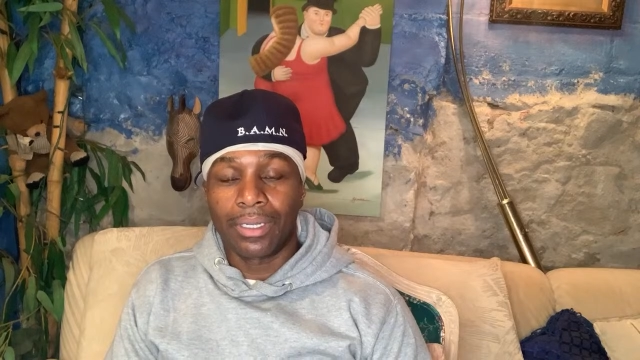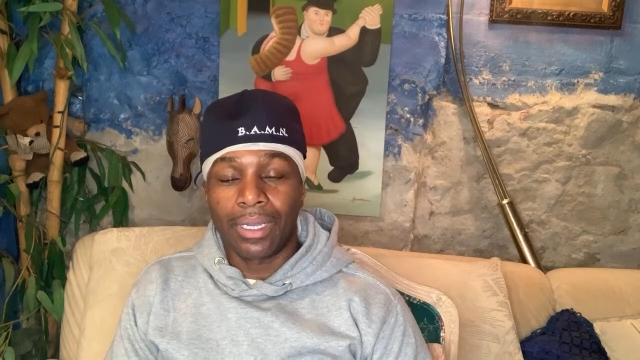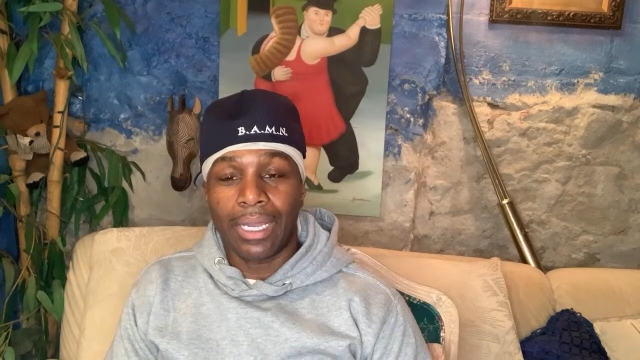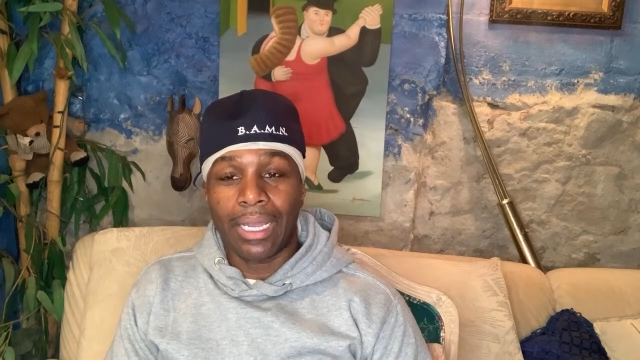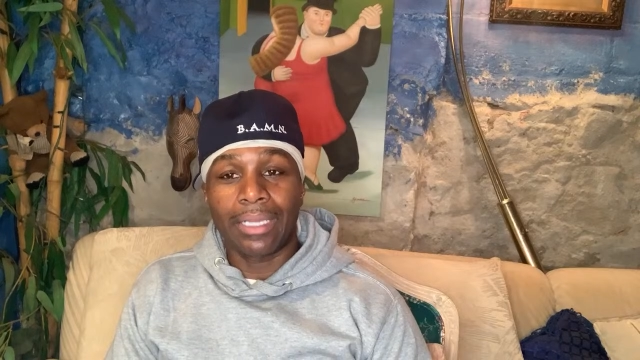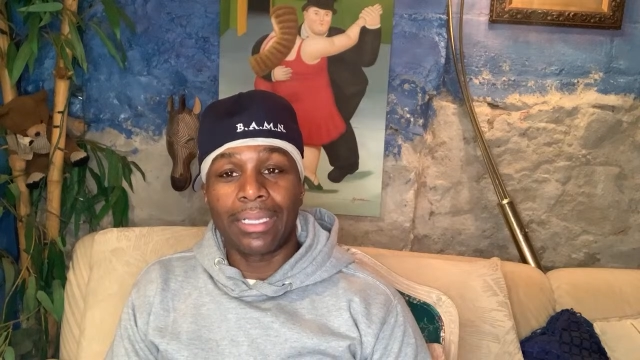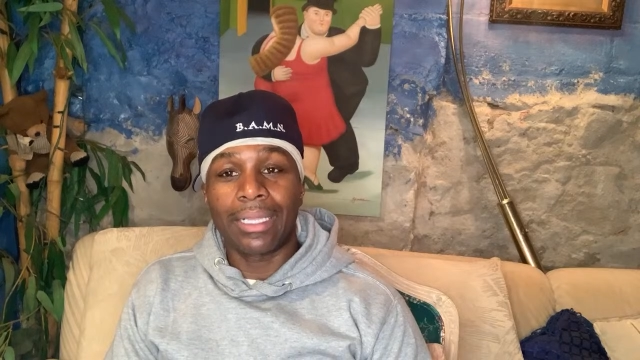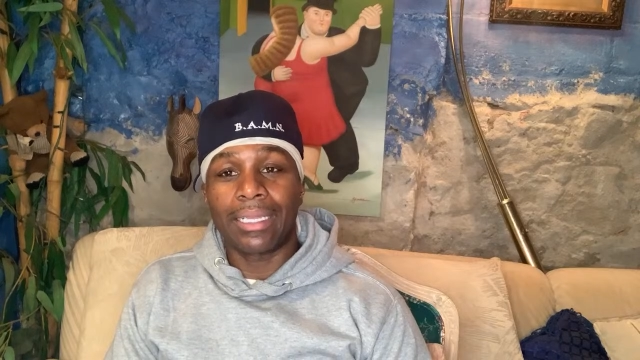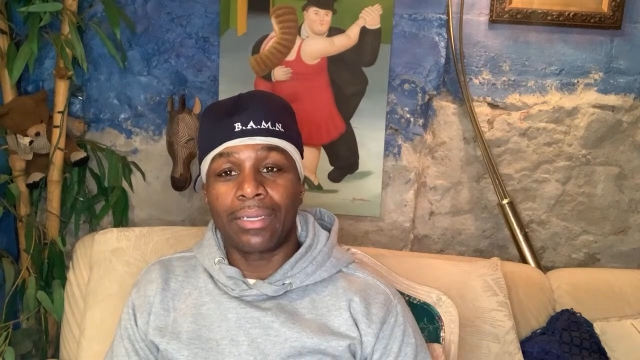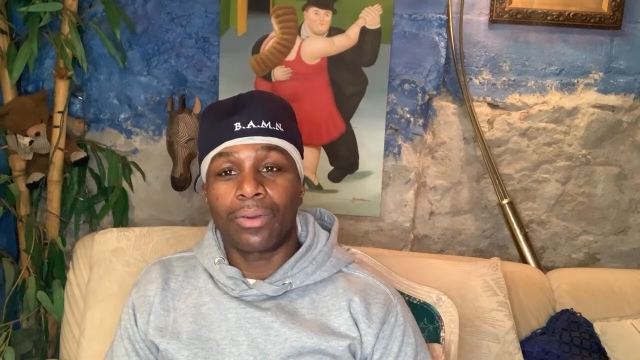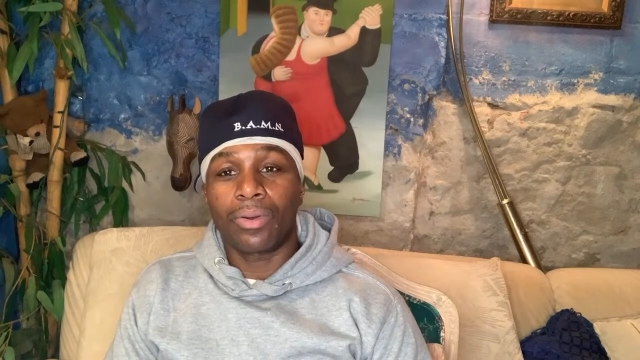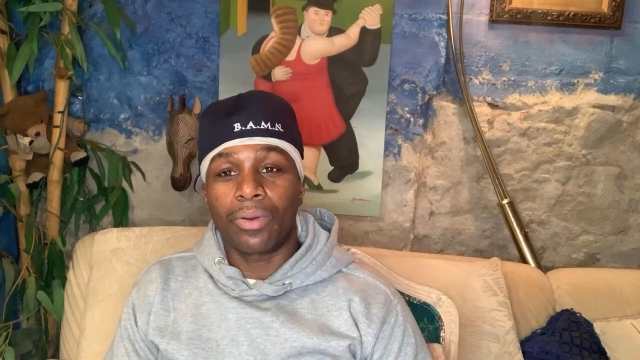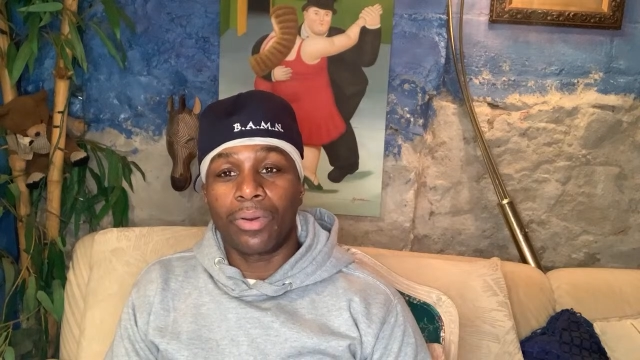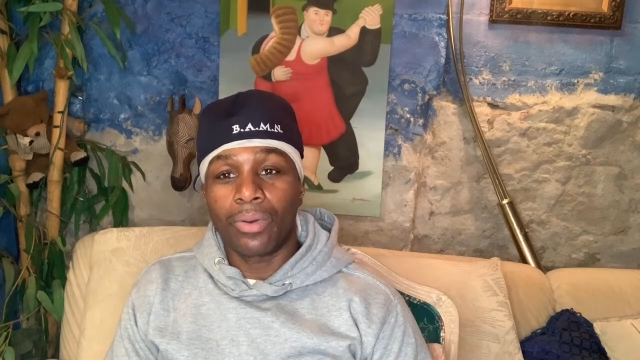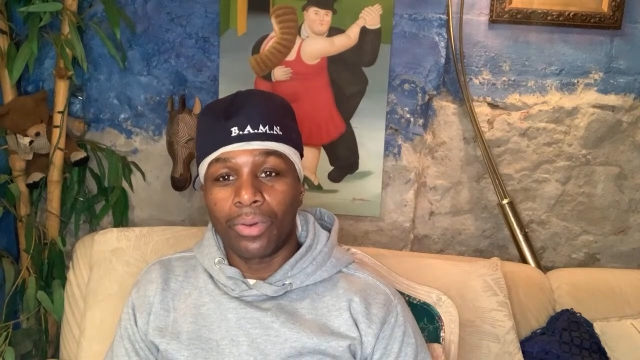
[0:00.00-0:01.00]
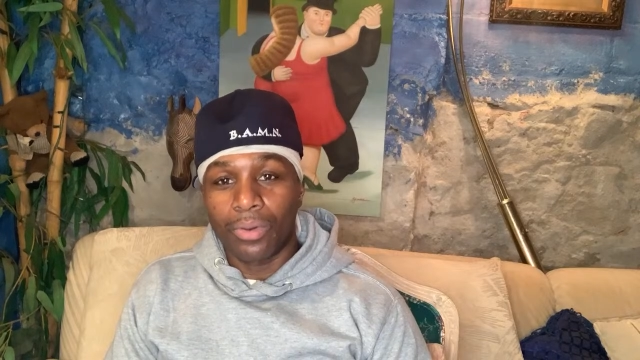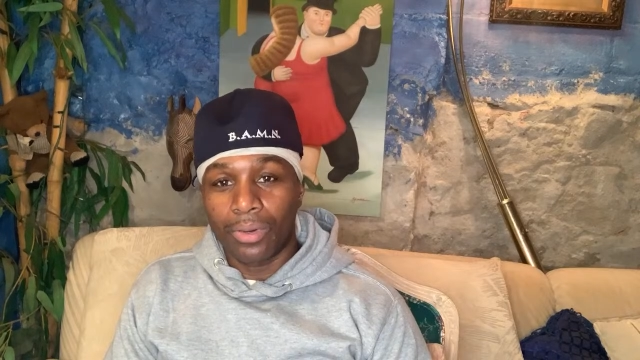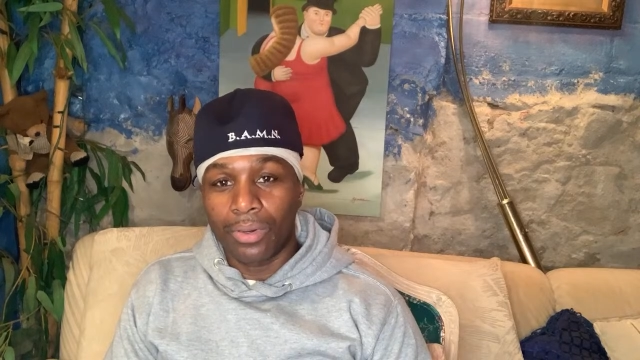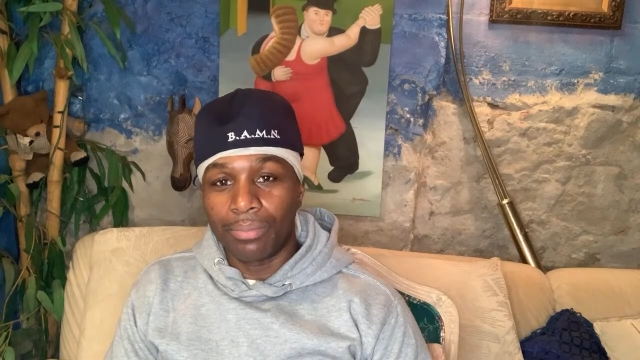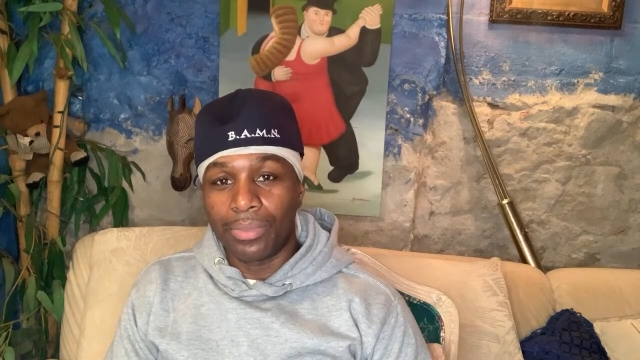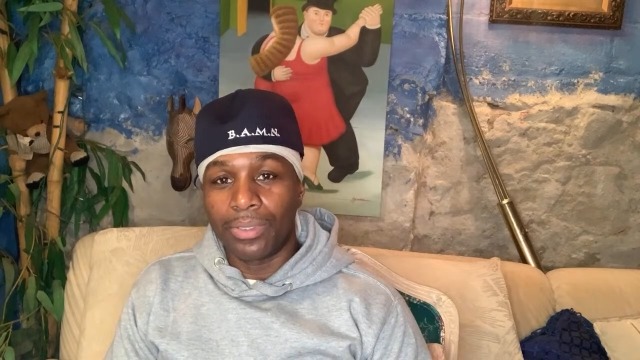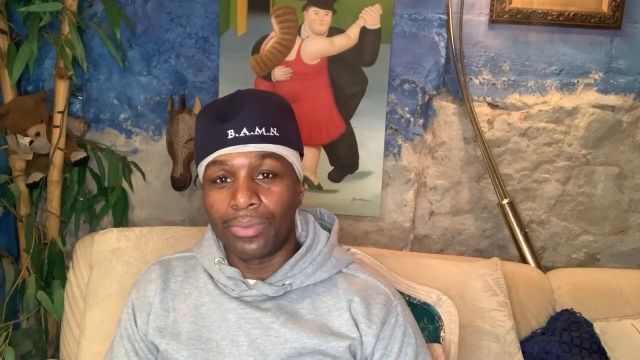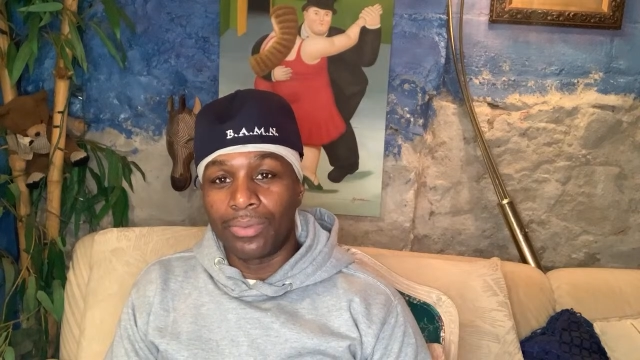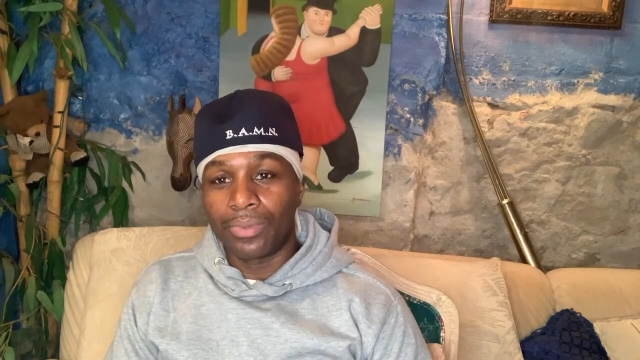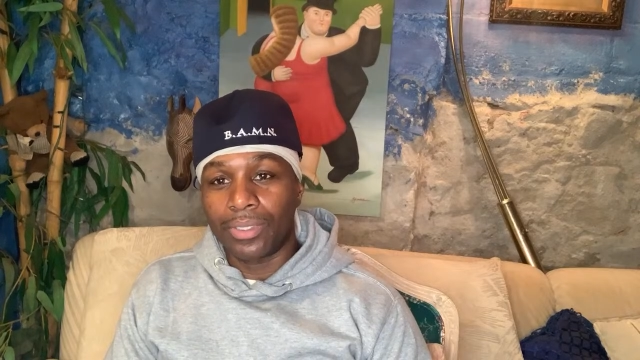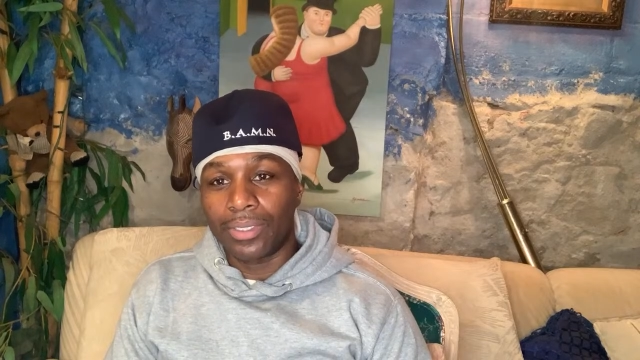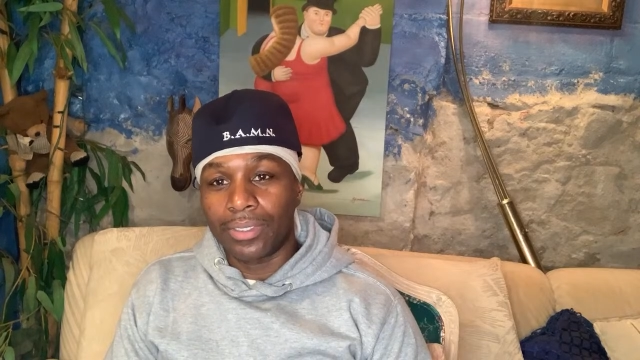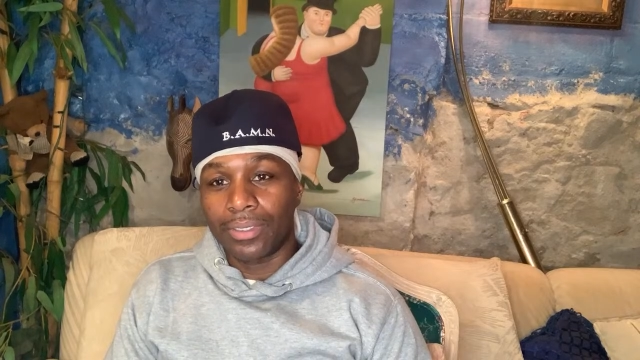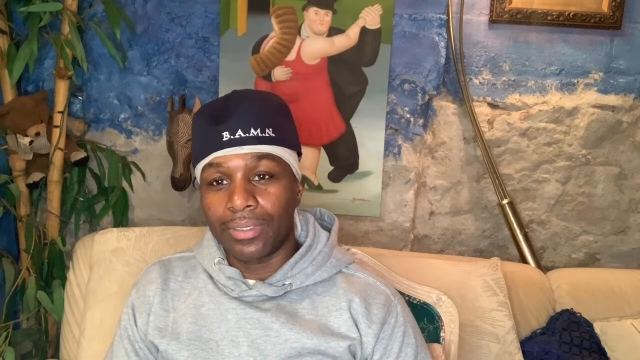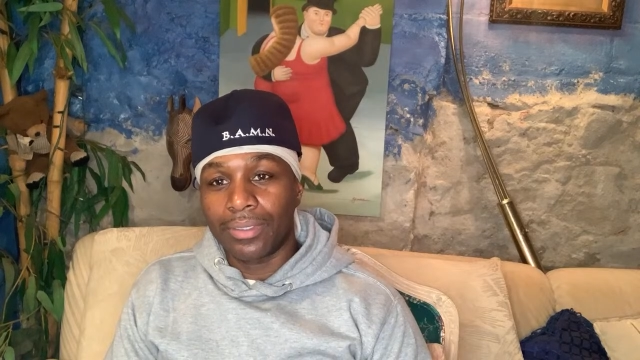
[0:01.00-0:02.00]
I like all
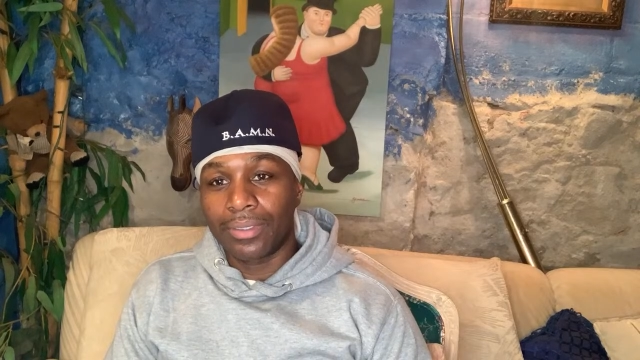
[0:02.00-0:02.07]
music.